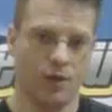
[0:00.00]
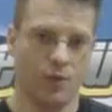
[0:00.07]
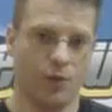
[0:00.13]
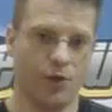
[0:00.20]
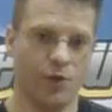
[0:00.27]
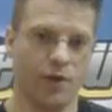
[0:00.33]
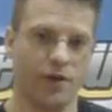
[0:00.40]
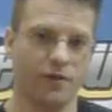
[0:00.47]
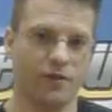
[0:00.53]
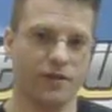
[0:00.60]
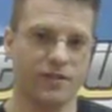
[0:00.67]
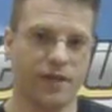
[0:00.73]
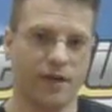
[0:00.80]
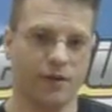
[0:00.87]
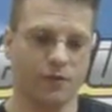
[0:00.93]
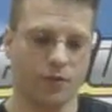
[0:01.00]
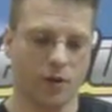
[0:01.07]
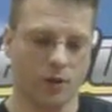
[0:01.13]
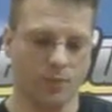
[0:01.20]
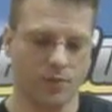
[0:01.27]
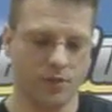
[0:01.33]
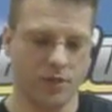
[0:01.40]
When you're at your desired
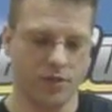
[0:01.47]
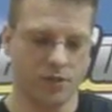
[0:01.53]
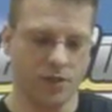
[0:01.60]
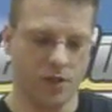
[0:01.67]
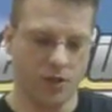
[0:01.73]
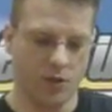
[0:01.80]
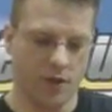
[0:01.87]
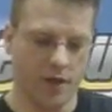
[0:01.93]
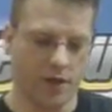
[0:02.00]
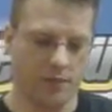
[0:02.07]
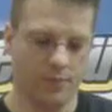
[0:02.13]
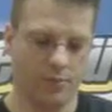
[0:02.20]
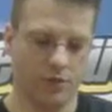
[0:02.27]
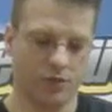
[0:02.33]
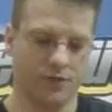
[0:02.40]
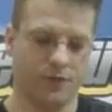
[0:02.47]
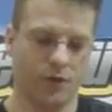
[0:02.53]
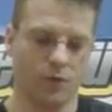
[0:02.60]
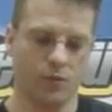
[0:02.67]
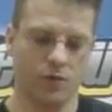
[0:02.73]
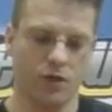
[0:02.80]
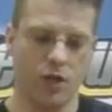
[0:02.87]
throttle position, you go ahead and push
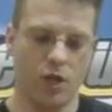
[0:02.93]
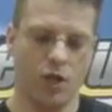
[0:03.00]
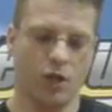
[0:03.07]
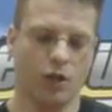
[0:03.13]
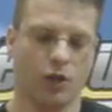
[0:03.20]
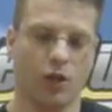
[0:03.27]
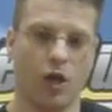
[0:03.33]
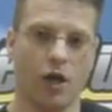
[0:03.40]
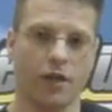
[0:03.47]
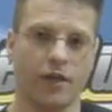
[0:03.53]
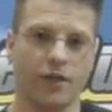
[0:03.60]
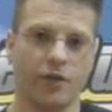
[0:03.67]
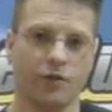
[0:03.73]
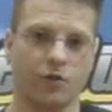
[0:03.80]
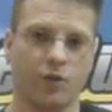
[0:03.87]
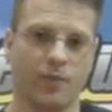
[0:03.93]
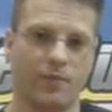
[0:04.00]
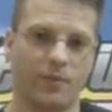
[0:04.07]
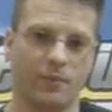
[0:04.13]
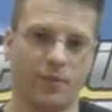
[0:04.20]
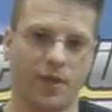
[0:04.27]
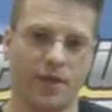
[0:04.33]
forward, locking your grip
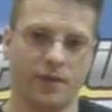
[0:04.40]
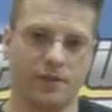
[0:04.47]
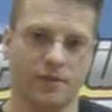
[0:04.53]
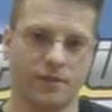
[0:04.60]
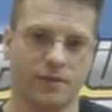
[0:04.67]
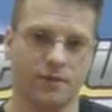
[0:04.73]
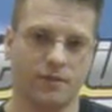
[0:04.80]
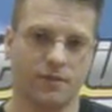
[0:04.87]
in place.